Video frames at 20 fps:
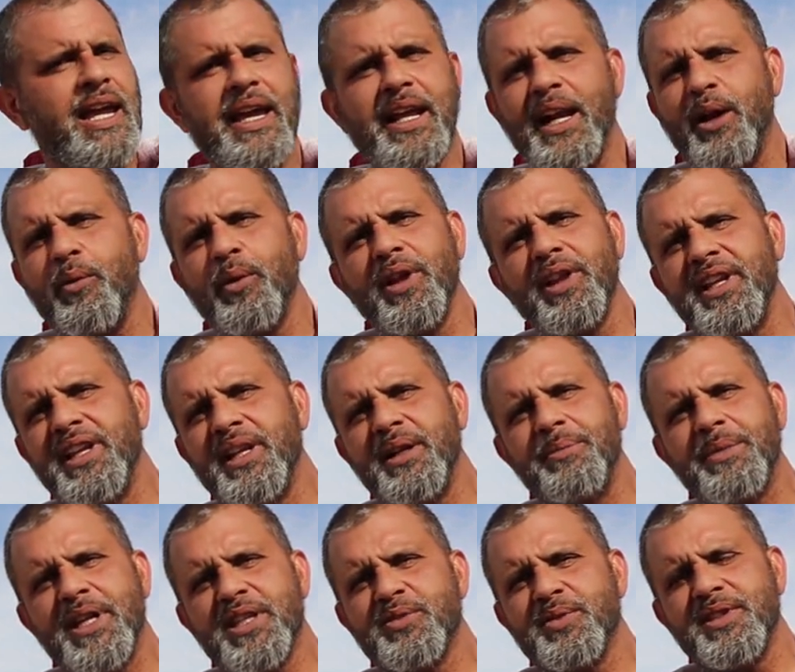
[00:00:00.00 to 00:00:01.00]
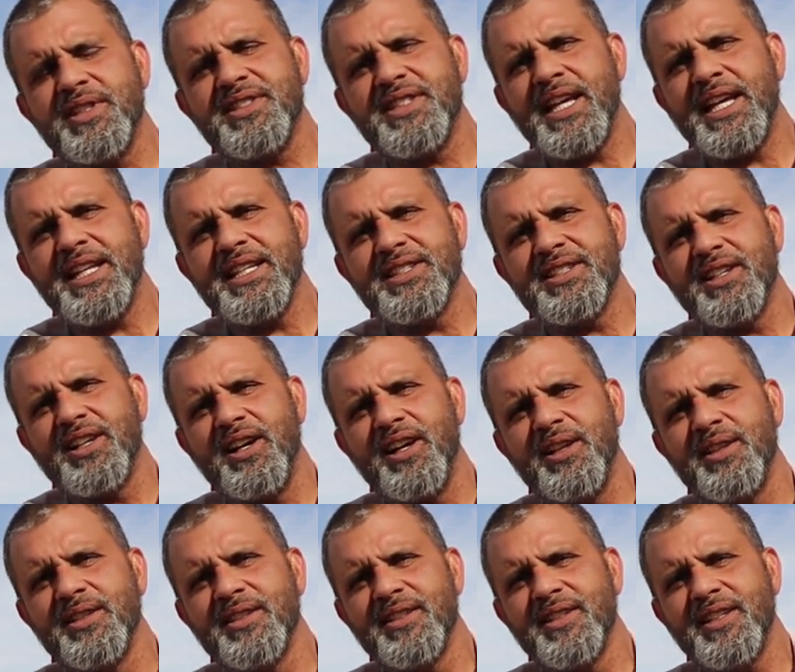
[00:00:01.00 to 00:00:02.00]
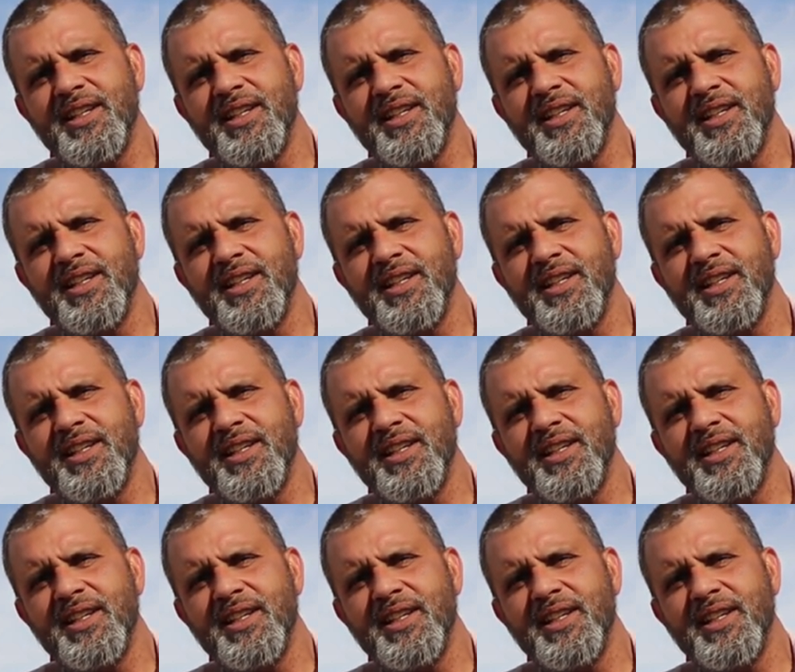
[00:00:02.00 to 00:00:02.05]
And I really didn't mess with the settings at all.